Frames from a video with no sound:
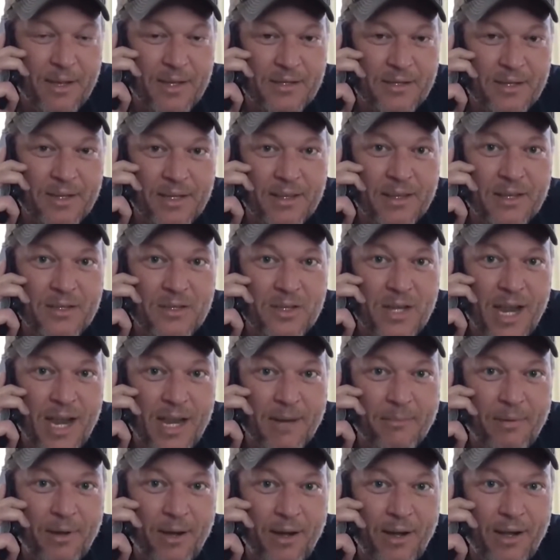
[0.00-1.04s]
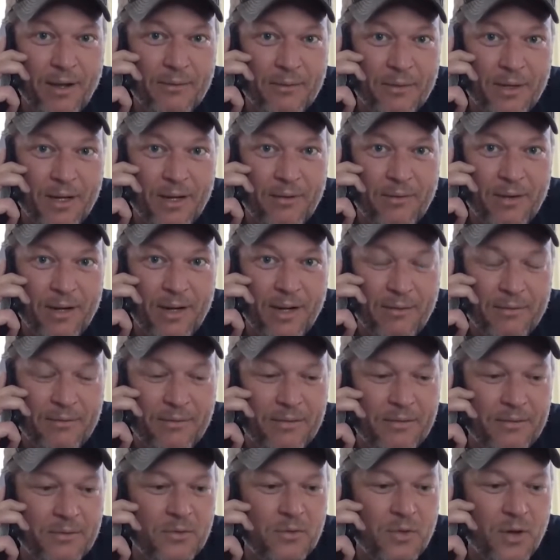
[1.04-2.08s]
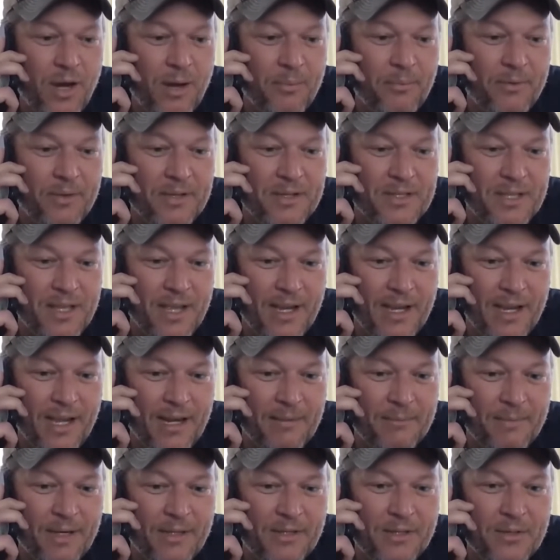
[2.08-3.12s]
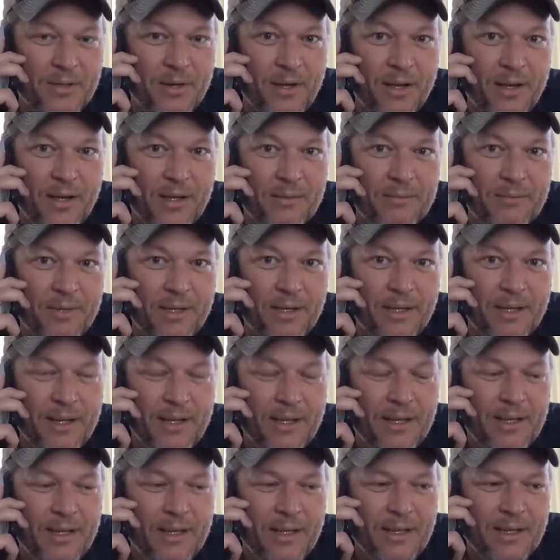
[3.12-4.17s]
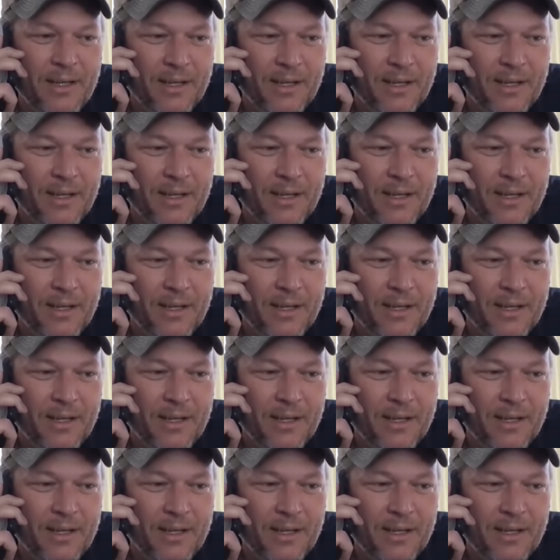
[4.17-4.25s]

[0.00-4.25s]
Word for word: somebody's going to hit the jackpot whenever I drop this thing out of my truck, but